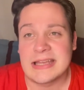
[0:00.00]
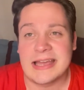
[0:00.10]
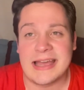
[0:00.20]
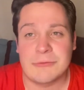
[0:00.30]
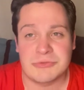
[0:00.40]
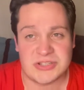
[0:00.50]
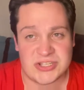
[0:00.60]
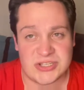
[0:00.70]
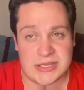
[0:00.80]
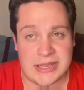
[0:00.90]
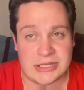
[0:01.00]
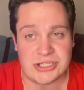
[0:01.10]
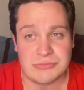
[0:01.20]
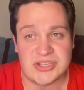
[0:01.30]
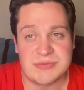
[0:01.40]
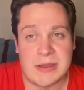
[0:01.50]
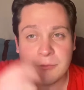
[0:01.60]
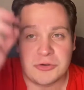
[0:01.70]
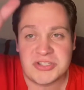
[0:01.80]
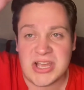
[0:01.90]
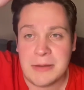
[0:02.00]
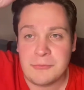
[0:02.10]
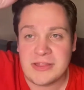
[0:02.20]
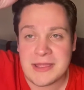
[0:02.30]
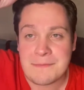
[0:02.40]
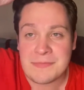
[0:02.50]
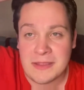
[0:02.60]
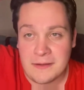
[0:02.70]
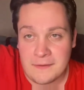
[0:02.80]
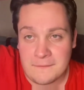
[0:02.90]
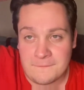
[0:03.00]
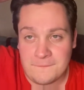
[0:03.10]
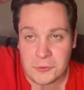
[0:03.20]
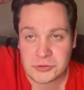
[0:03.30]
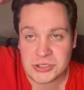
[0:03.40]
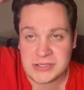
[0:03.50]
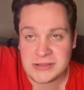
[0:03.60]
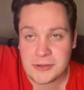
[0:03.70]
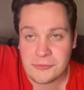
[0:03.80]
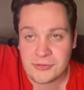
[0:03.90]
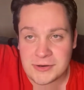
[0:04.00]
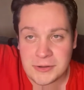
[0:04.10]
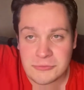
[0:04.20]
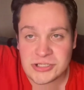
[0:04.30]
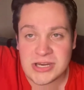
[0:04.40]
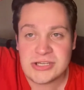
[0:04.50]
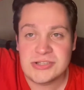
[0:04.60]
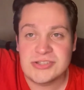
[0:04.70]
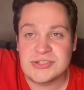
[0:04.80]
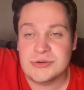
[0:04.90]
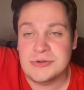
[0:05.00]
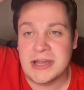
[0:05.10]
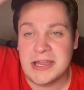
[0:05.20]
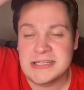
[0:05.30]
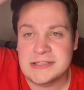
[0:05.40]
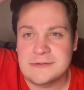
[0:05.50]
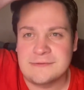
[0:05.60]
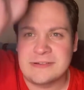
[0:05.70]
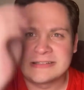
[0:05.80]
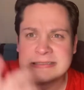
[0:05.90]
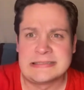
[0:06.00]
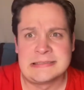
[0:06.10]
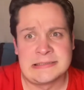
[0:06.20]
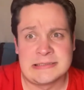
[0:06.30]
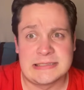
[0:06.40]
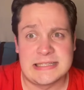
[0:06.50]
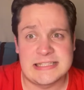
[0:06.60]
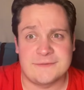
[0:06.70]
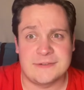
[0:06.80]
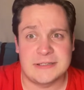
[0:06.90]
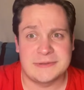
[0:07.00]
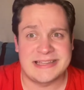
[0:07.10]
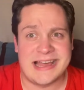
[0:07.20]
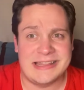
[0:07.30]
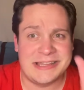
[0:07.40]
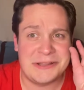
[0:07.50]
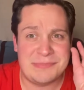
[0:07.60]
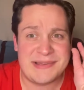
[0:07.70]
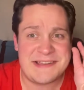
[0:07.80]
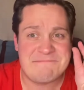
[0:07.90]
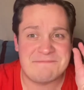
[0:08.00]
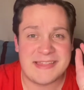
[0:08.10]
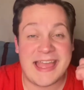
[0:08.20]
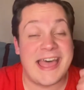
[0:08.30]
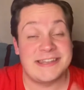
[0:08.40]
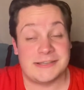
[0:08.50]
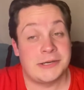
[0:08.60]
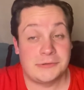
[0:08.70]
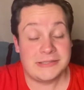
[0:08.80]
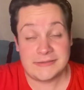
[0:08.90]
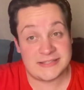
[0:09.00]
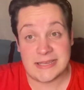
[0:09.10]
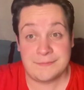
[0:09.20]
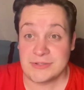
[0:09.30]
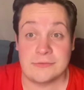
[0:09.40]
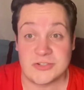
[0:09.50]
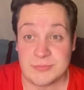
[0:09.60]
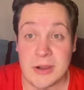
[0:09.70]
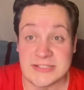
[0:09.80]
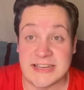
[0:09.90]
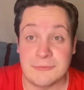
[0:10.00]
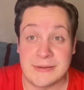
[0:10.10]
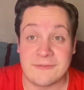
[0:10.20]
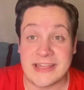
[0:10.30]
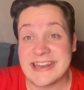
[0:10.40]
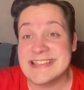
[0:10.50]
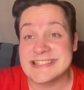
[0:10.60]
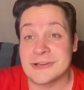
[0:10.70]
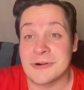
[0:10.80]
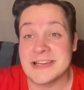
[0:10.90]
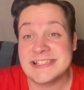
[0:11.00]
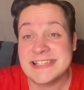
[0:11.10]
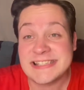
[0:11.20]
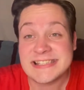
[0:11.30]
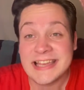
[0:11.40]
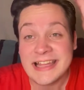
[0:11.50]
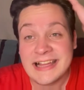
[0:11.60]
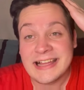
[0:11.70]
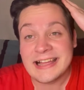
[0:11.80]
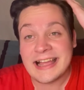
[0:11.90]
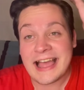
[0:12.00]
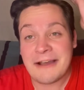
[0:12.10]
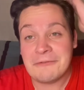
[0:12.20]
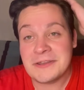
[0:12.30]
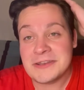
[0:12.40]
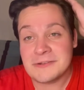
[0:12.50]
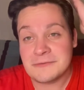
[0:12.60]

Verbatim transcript: and she wants to spend more time with him. Unfortunately, though, the negotiations do kind of interfere with that a little bit. And currently in this episode, Spock's having a bit of an identity crisis, having